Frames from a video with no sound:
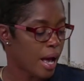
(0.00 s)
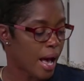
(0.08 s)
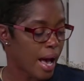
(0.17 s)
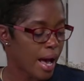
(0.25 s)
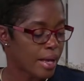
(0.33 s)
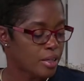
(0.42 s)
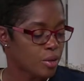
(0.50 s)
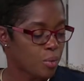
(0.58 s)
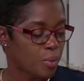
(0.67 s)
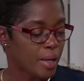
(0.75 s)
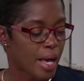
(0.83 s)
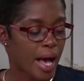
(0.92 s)
and
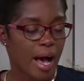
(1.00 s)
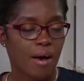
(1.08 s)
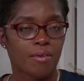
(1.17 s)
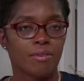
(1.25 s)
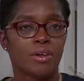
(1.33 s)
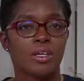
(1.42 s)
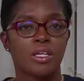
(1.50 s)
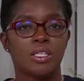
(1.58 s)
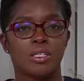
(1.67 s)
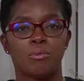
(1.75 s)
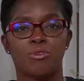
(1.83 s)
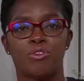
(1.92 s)
we have
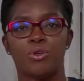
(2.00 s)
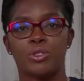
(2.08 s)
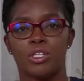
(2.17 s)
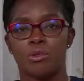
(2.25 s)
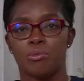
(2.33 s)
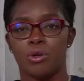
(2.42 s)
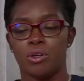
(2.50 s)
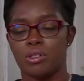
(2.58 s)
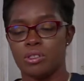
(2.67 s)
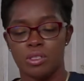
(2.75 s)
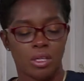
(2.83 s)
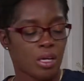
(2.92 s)
some floating
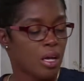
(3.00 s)
pearls.